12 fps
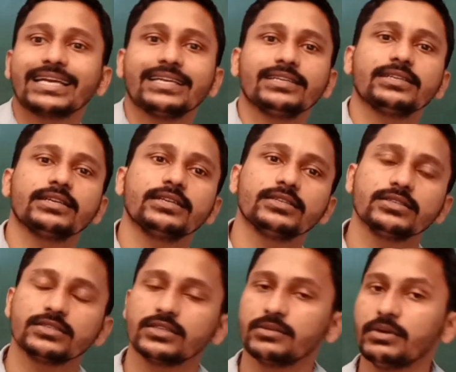Kinetic energy
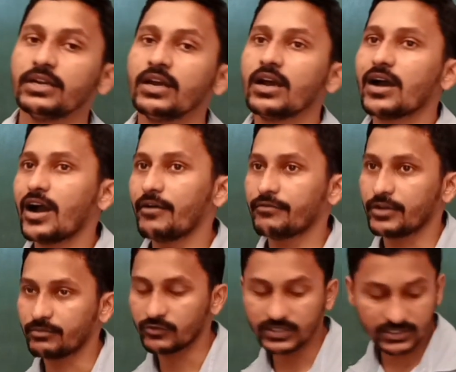is nothing but half
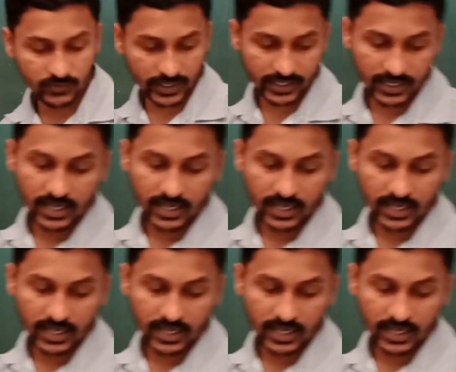mv square.